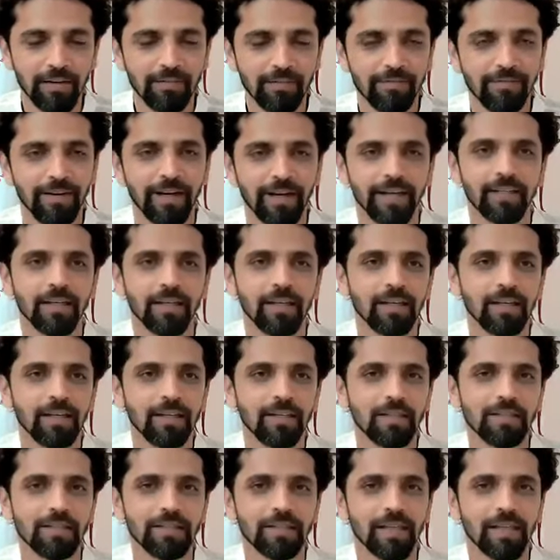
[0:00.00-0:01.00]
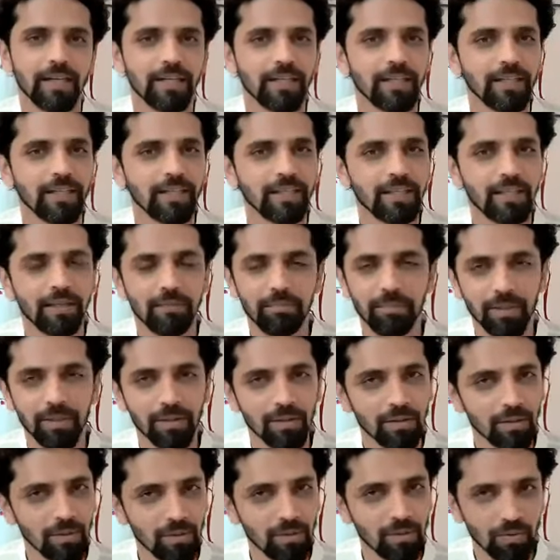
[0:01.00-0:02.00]
and final understanding ki
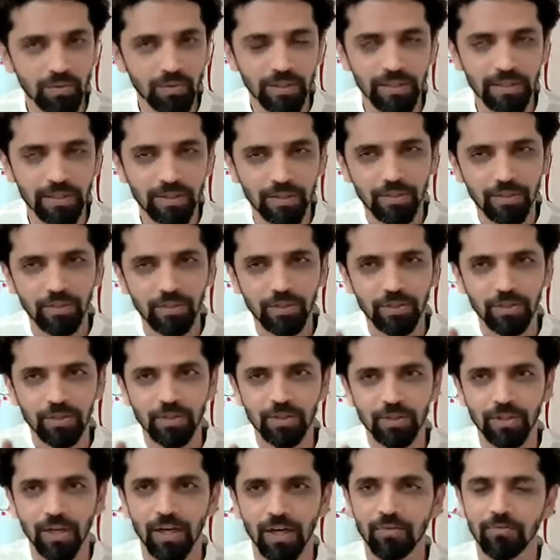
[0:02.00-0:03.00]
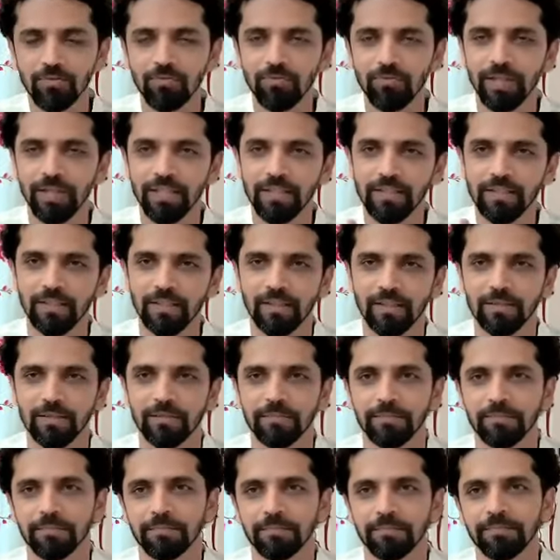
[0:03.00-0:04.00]
Bindu is a vessel.
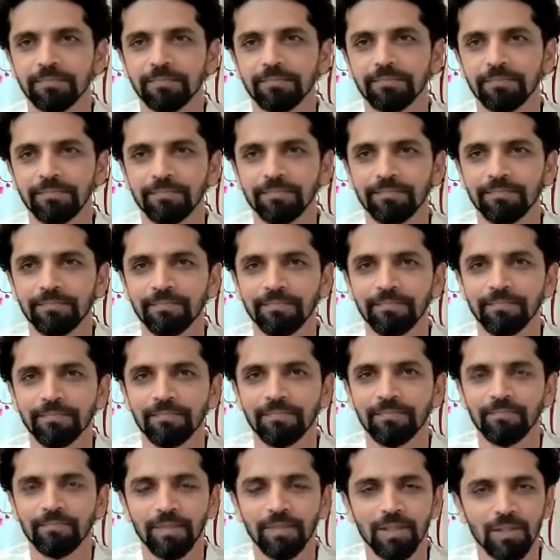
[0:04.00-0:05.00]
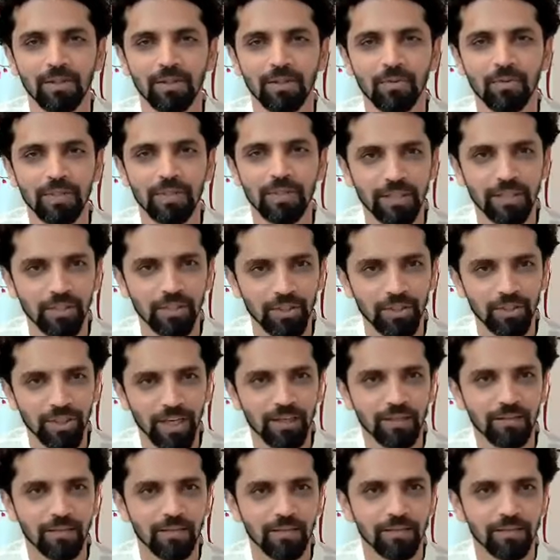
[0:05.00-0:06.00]
Bindu is a
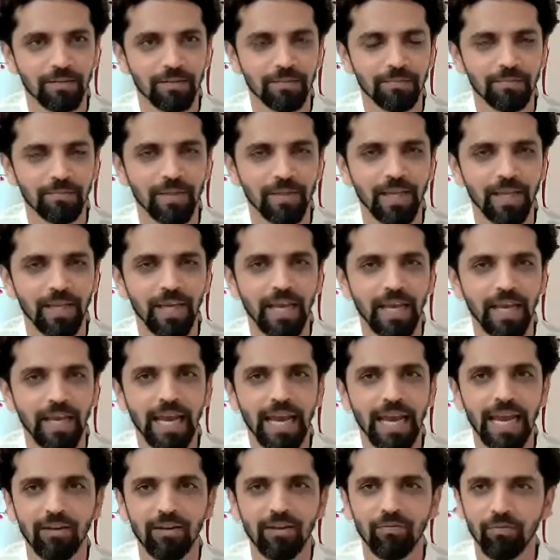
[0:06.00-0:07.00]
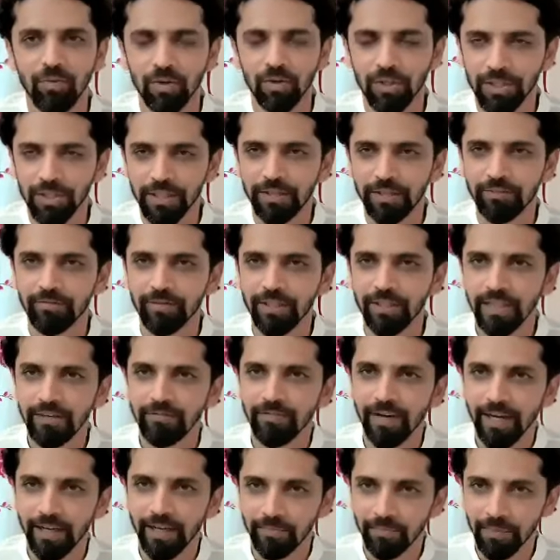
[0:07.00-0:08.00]
channel. And whatever
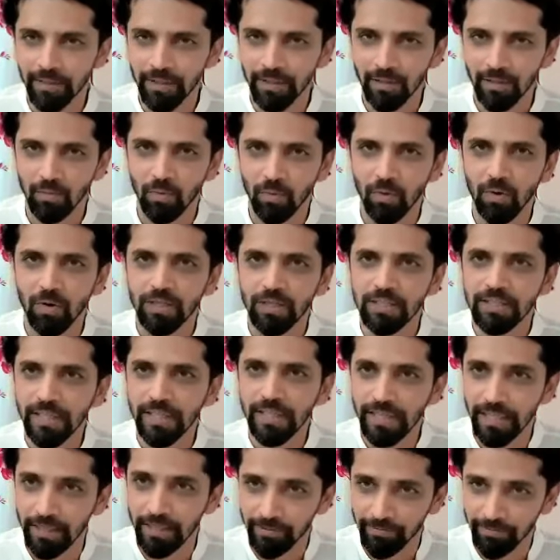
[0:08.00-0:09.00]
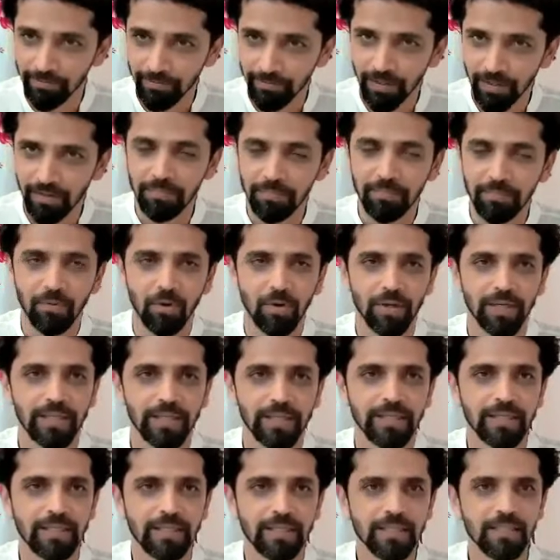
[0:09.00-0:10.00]
Divine Mother wants at different
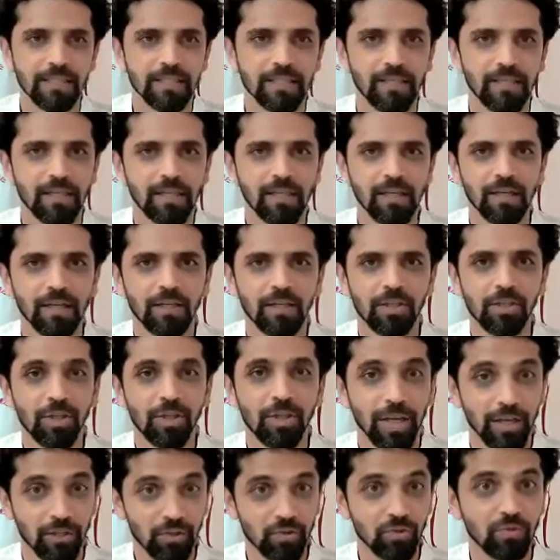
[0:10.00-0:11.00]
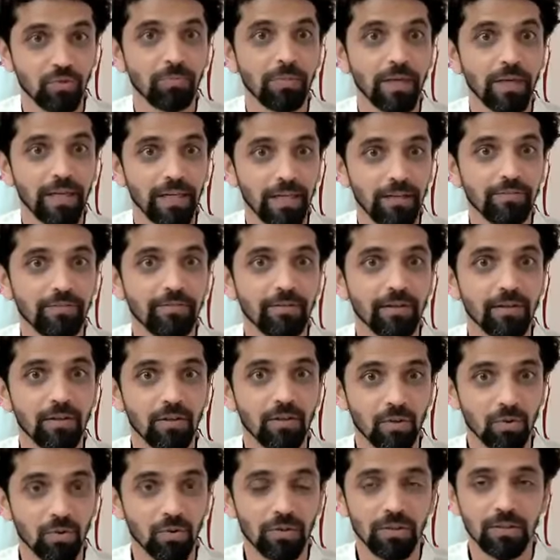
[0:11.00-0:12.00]
points, she has to play
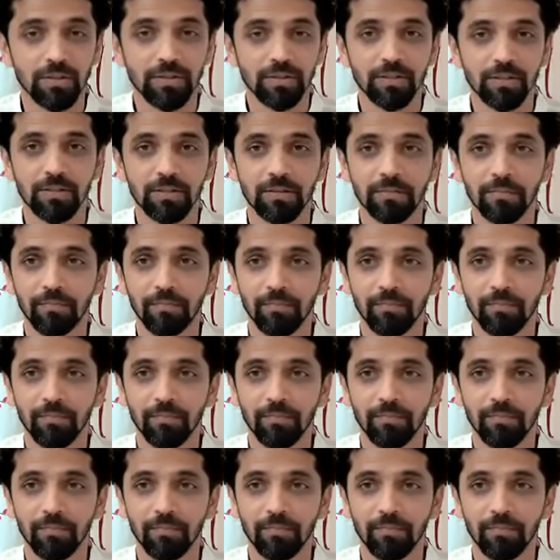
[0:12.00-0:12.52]
different roles.